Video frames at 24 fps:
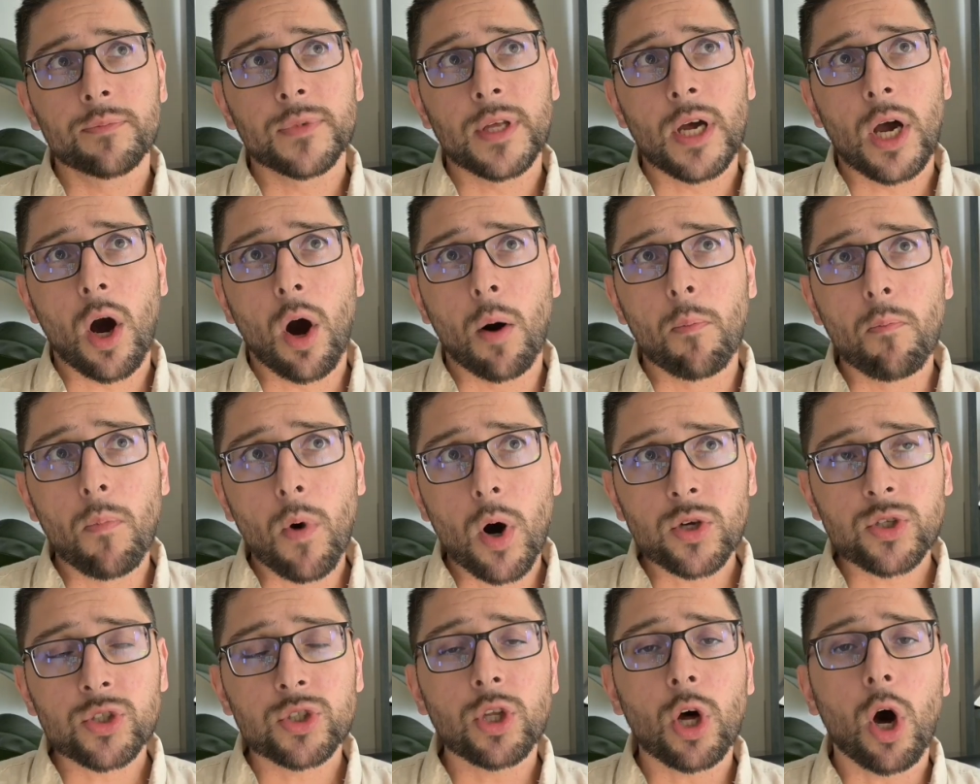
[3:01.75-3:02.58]
the
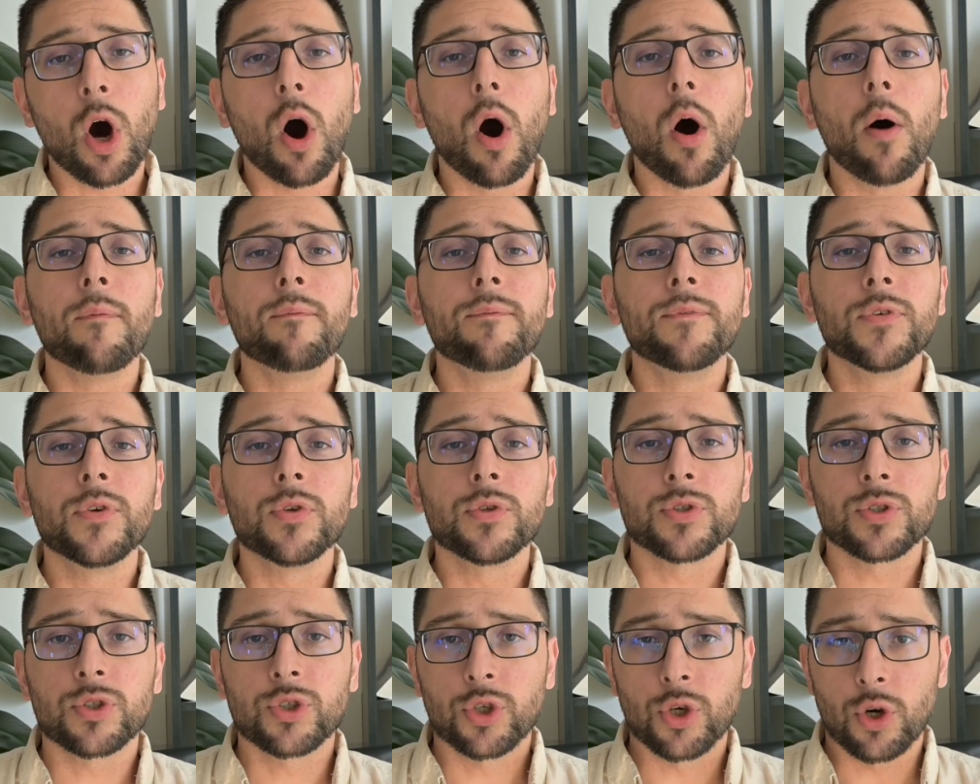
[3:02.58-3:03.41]
most
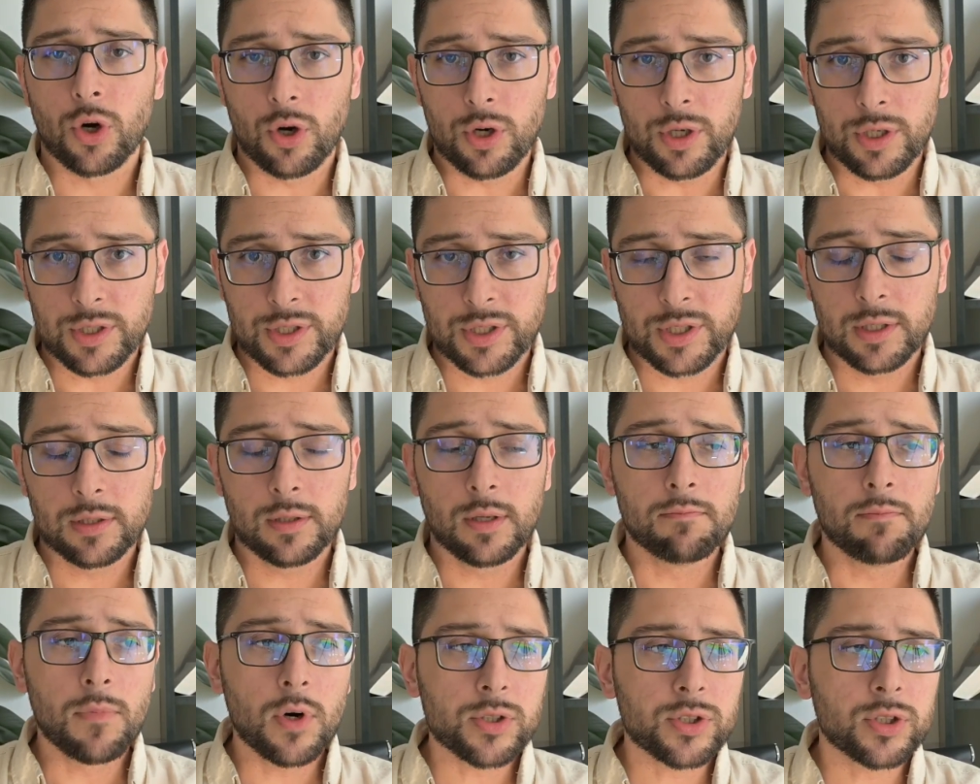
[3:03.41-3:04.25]
obvious choice.
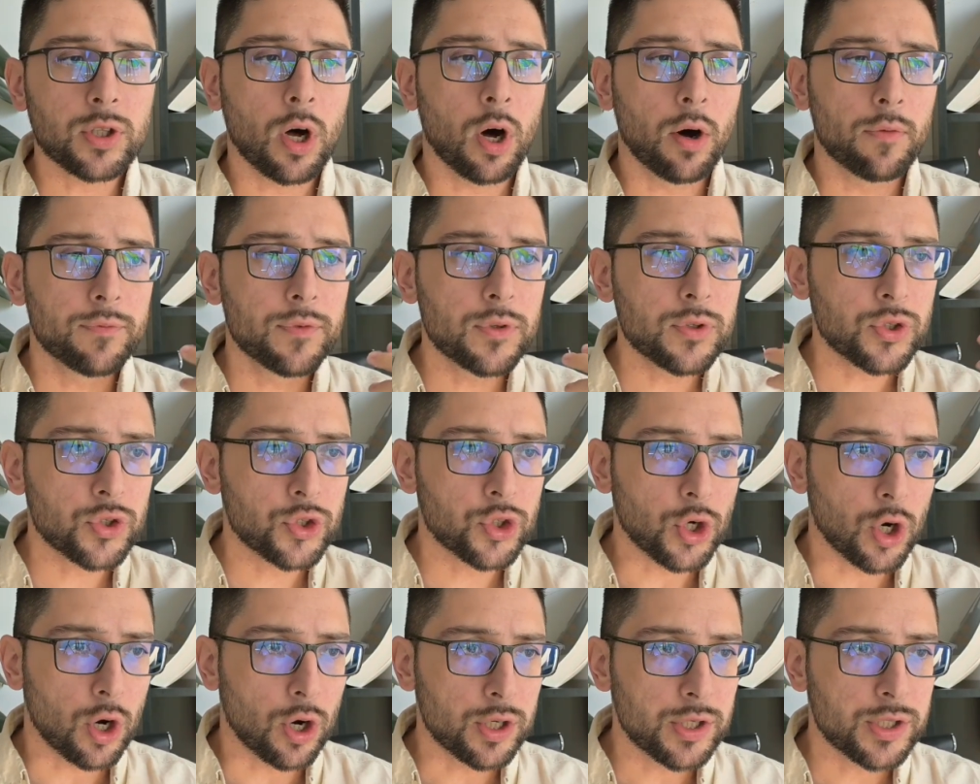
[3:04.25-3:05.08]
The most obvious
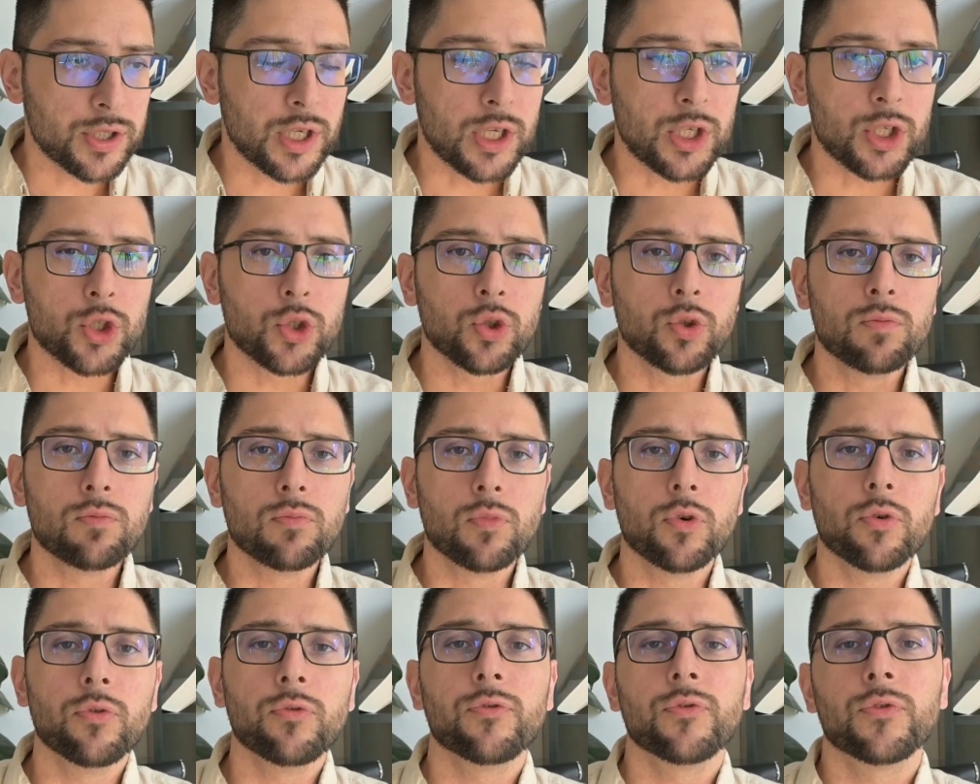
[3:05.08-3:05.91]
choice is to
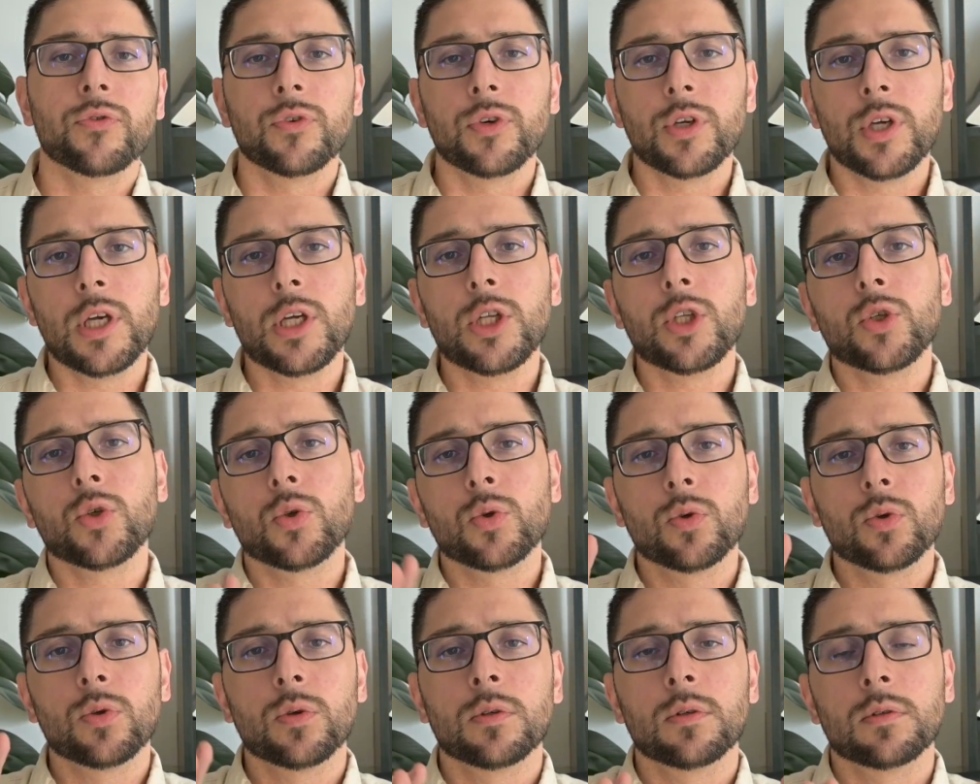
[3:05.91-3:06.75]
move
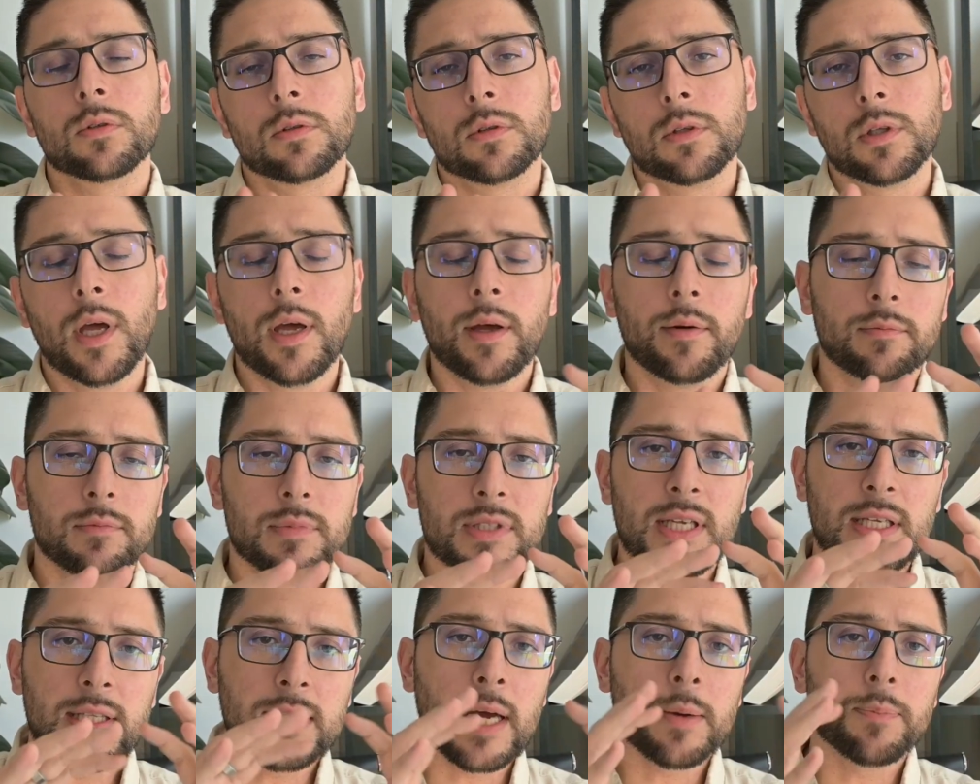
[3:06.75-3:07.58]
into
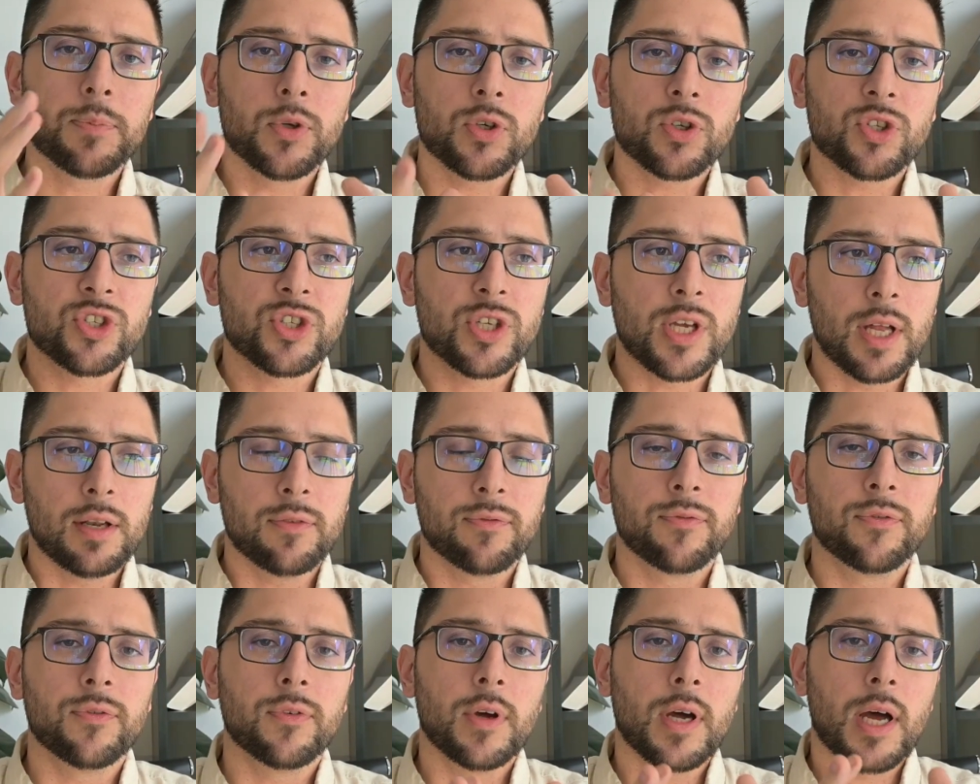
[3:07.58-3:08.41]
set up
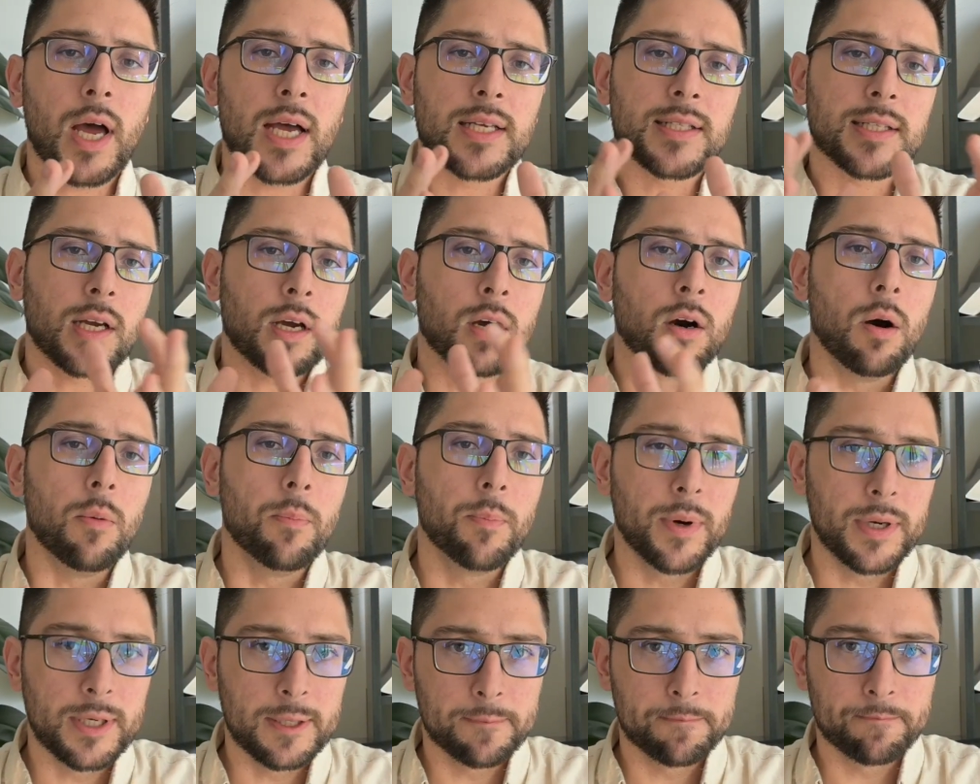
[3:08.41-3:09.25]
yourself as a
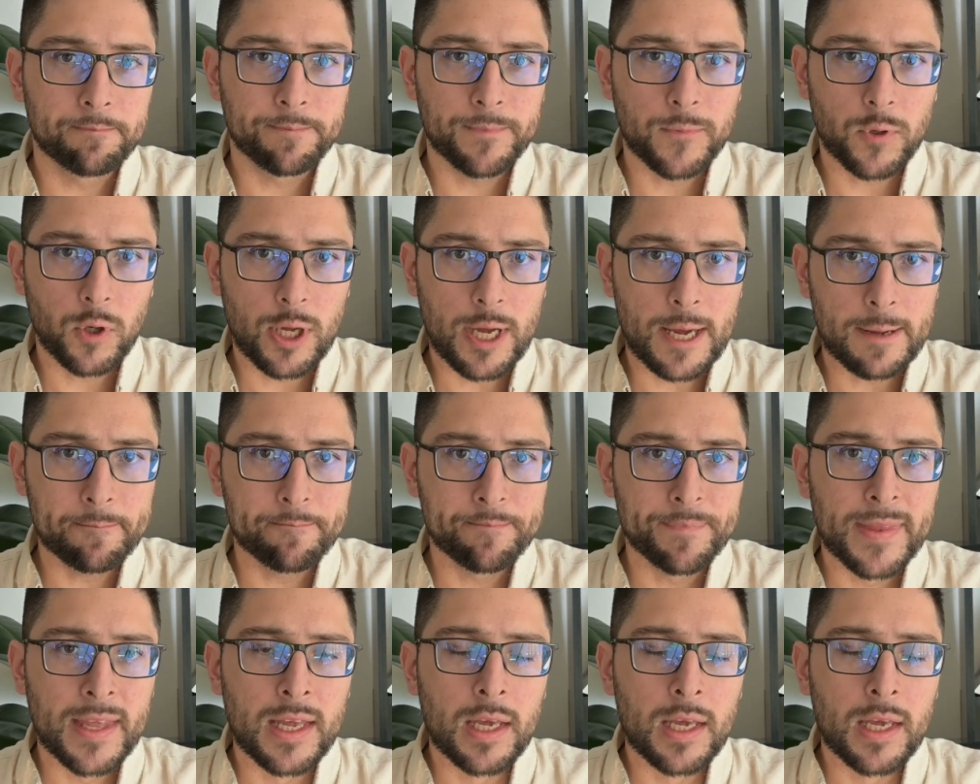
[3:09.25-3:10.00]
company. Okay,